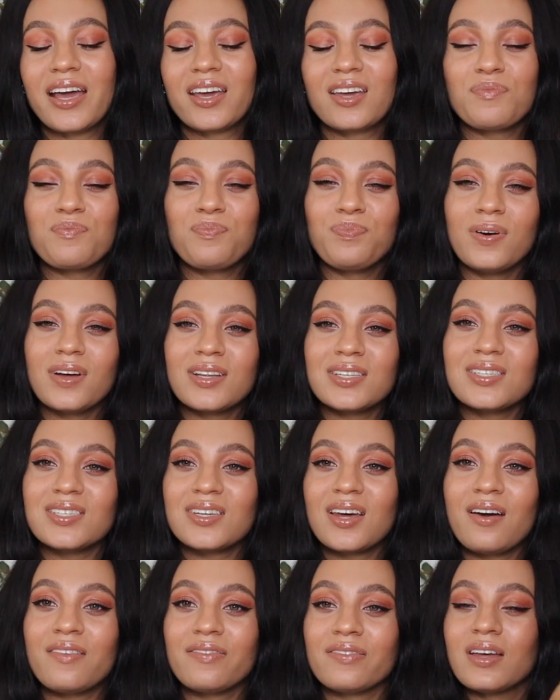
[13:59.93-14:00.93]
I can put
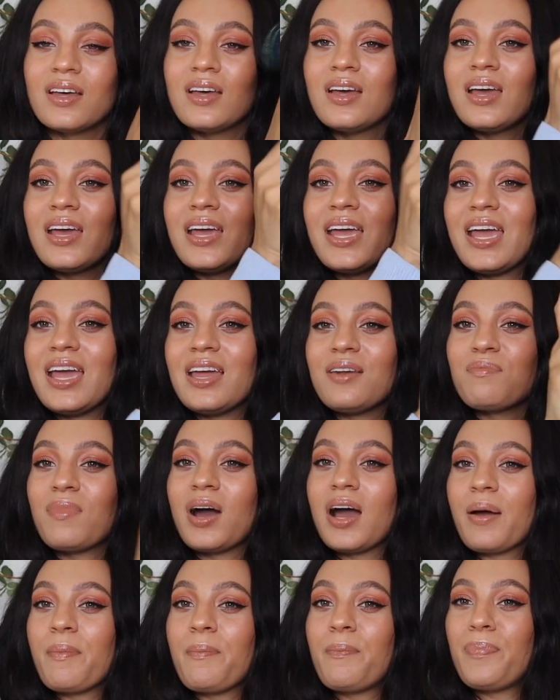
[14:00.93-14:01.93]
stuff in
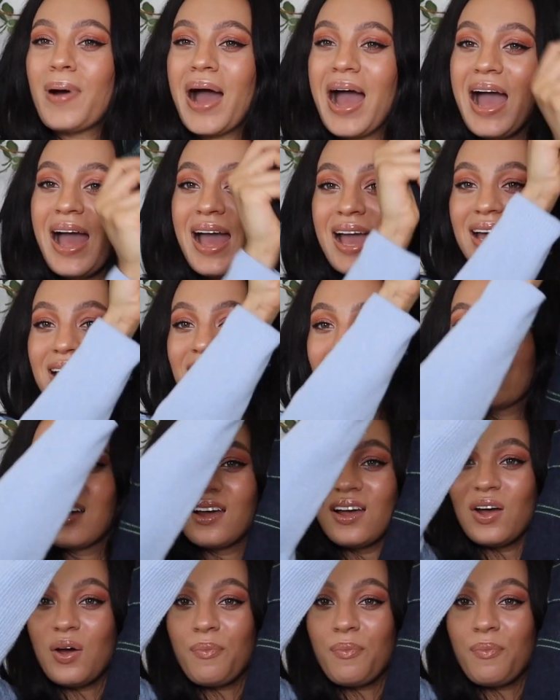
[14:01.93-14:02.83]
my back